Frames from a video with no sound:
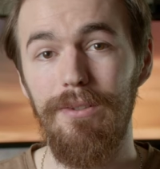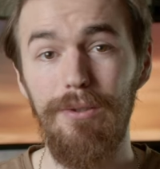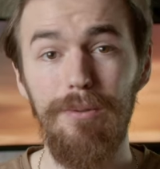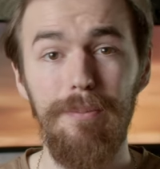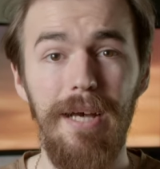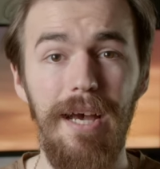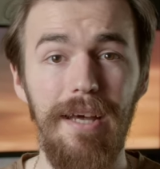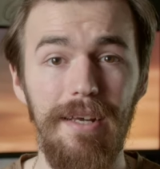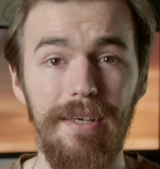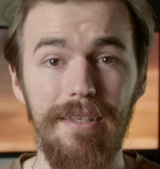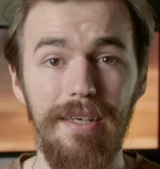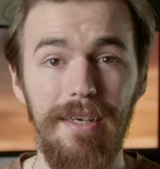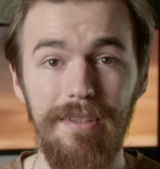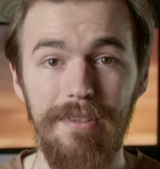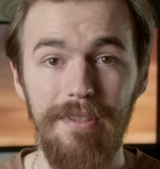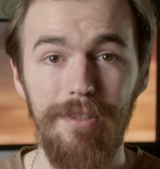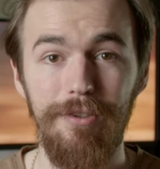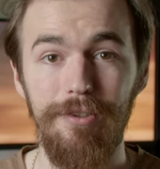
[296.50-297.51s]
Too bad I
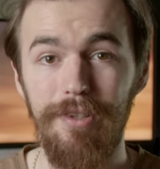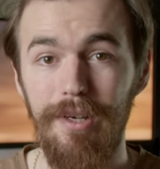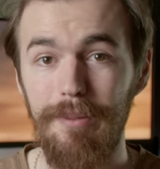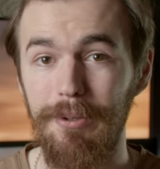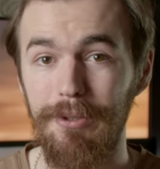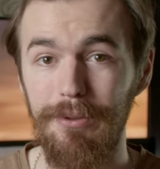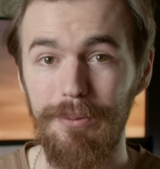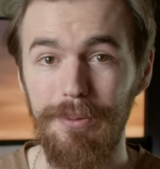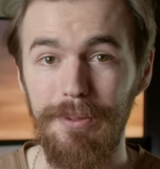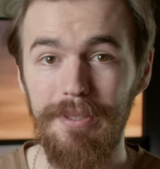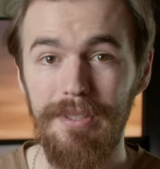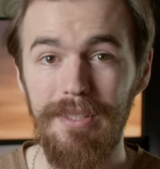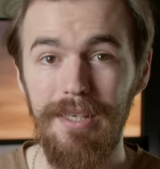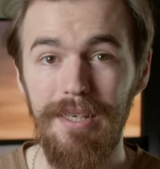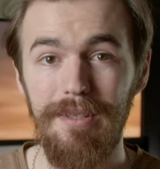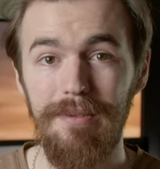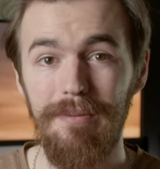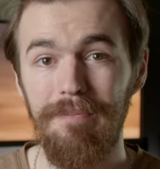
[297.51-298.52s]
can't touch type on QWERTY
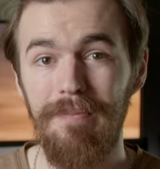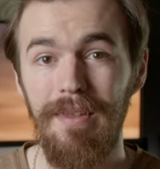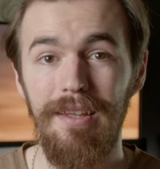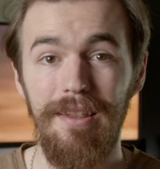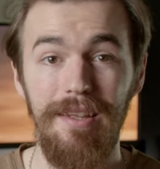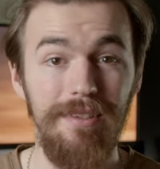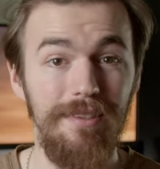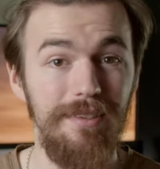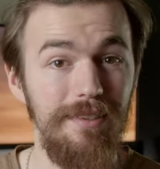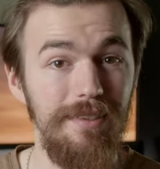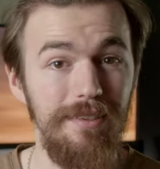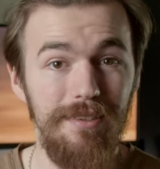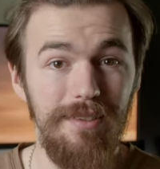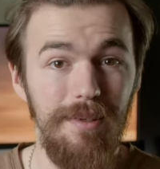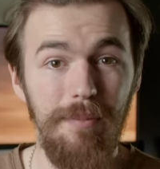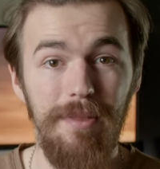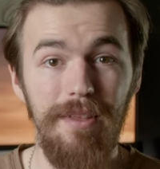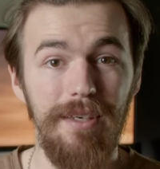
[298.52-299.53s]
yet. That's still
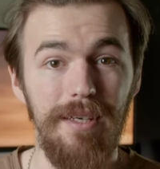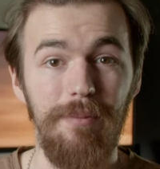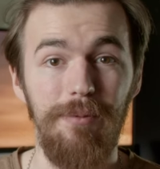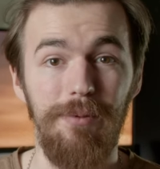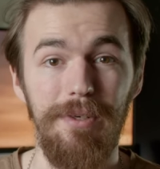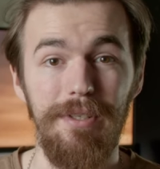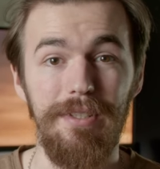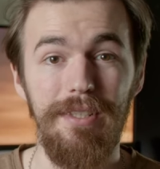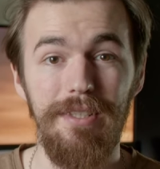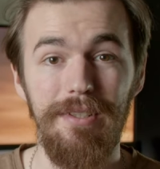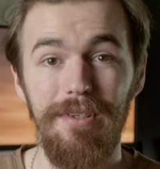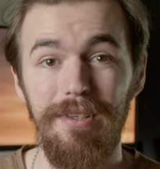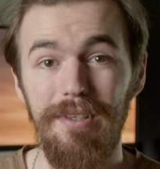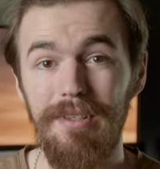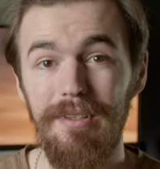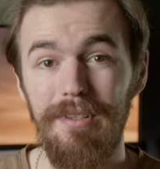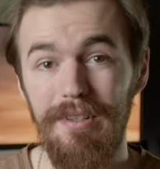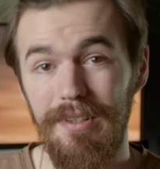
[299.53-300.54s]
something I'm working
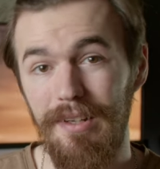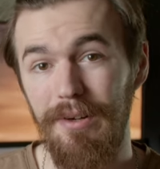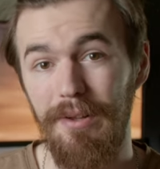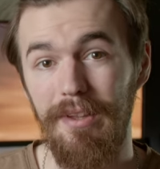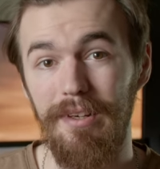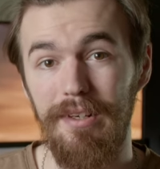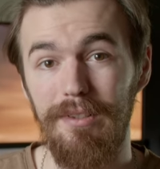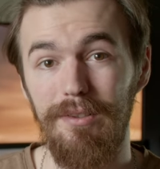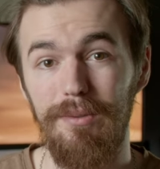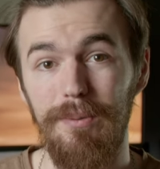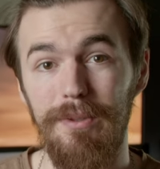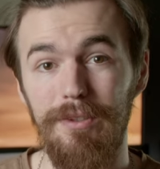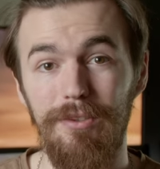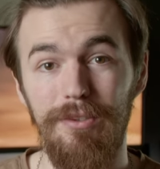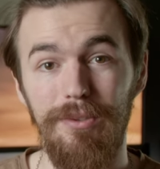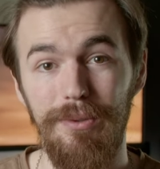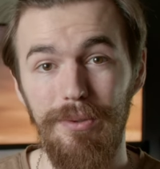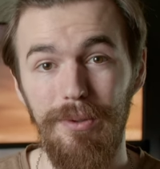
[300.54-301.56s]
on now that I
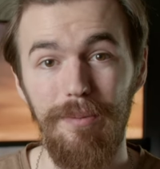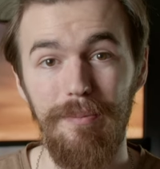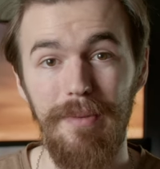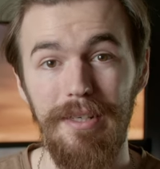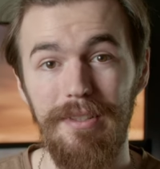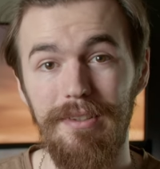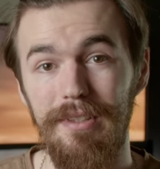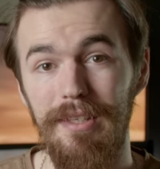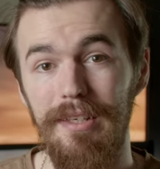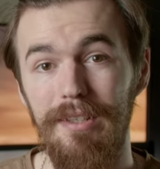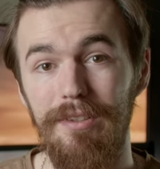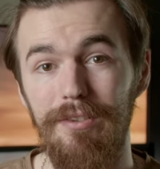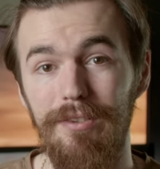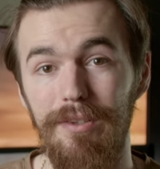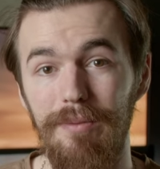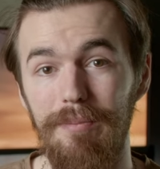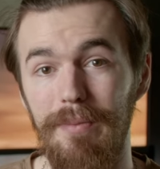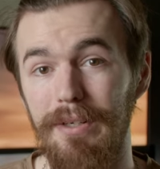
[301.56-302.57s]
switched to Colemak
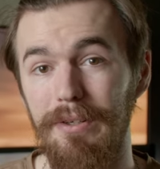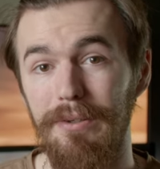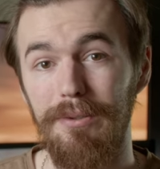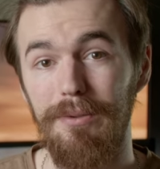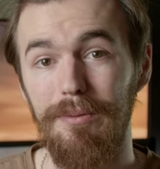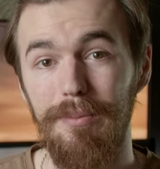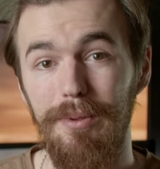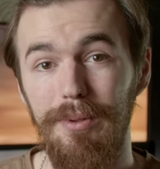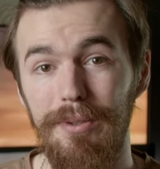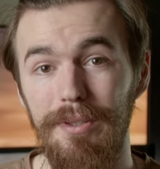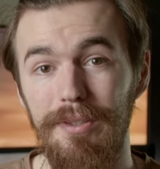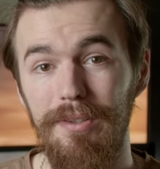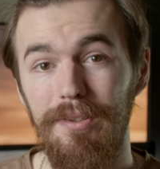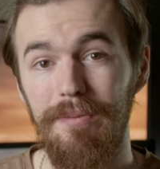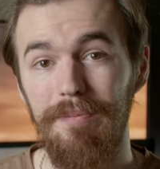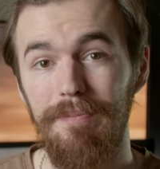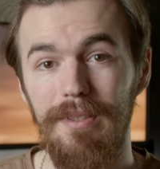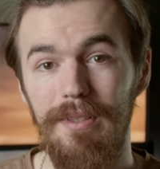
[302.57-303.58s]
DH on my Ergo boards.